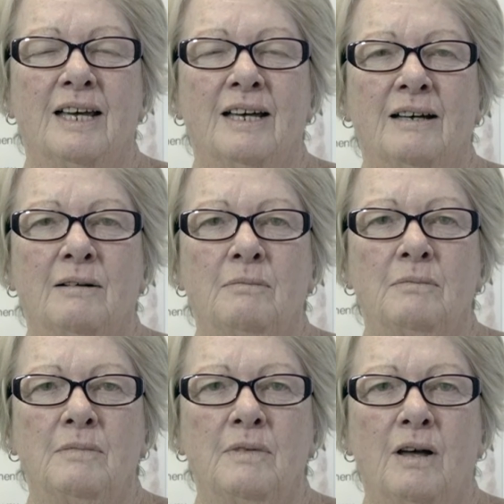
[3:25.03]

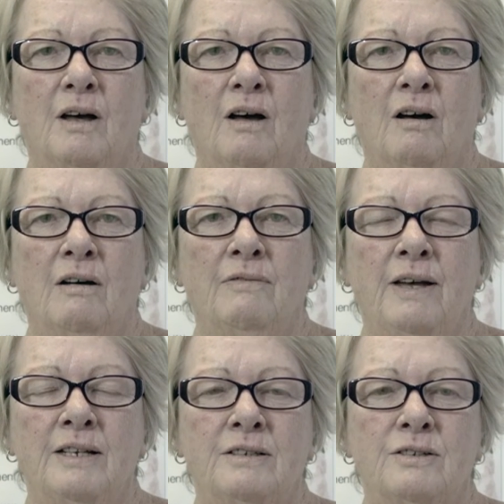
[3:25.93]
I've
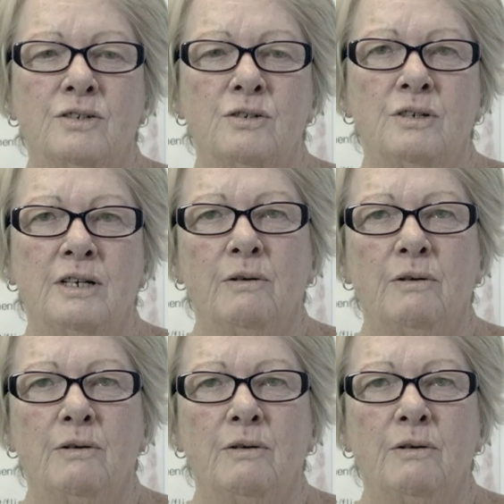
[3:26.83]
had 2 knee